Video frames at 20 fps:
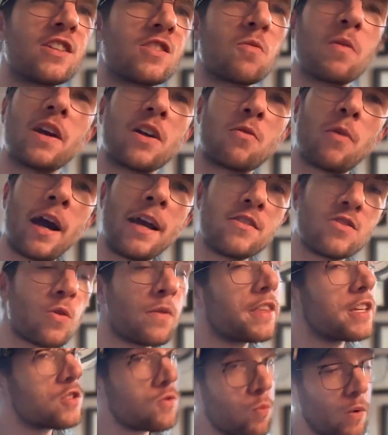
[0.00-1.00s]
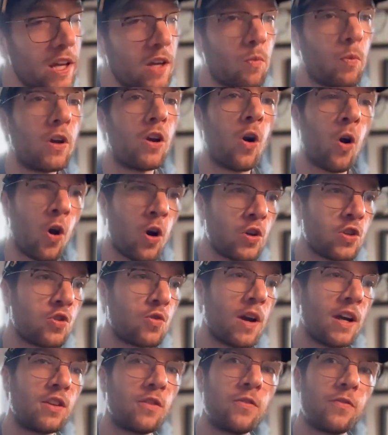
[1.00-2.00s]
week, right? So this week we are
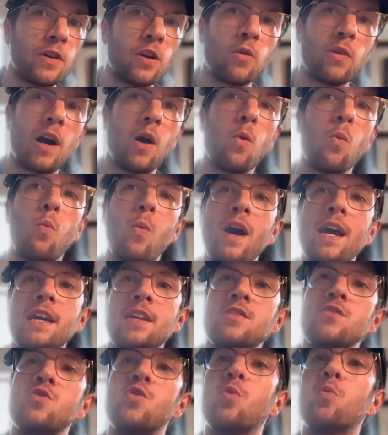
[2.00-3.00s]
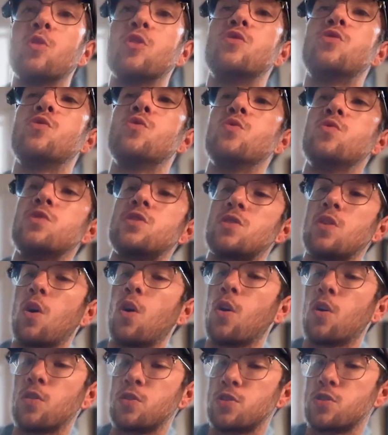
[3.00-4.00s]
trying to figure out ways to reduce
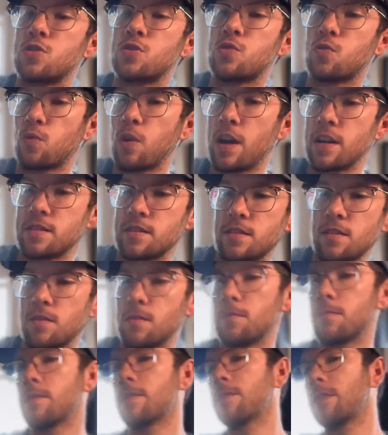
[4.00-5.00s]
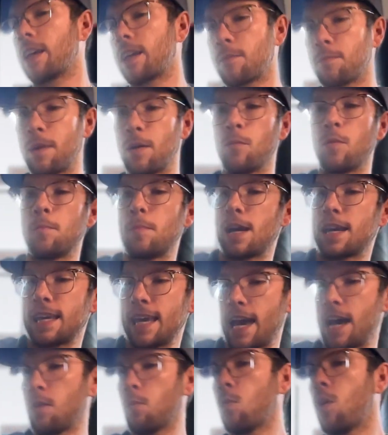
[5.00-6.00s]
our stress. They're like when my
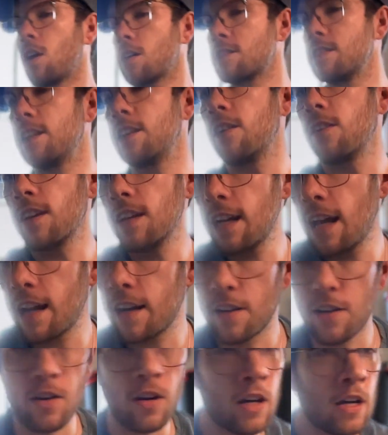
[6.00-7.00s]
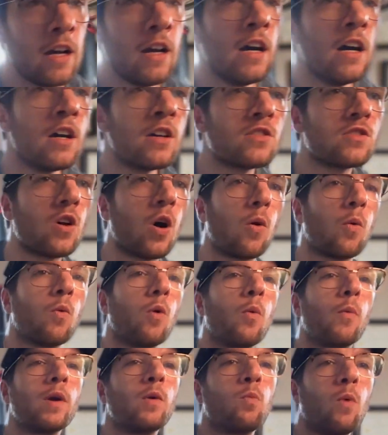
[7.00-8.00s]
cat walks in here, get out of here. So what
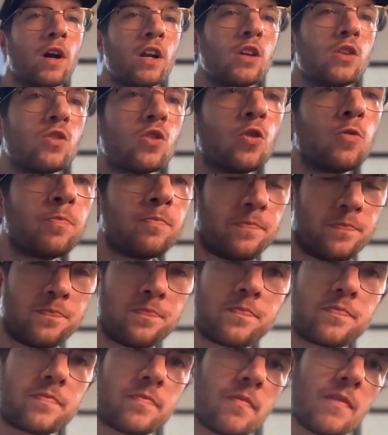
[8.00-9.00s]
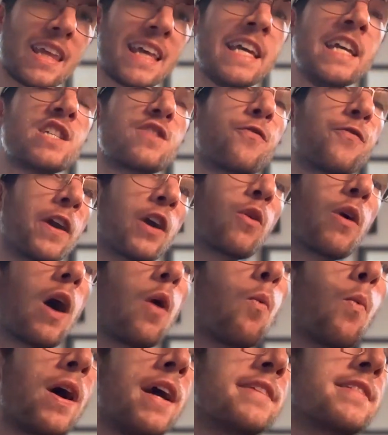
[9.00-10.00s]
we want to do is figure out
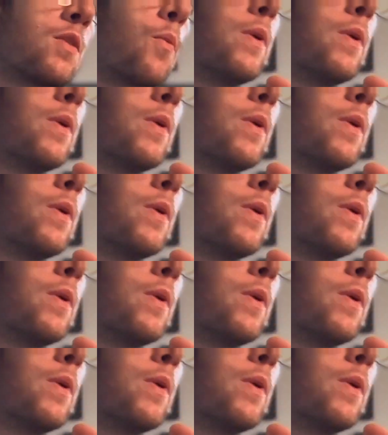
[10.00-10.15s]
ways that we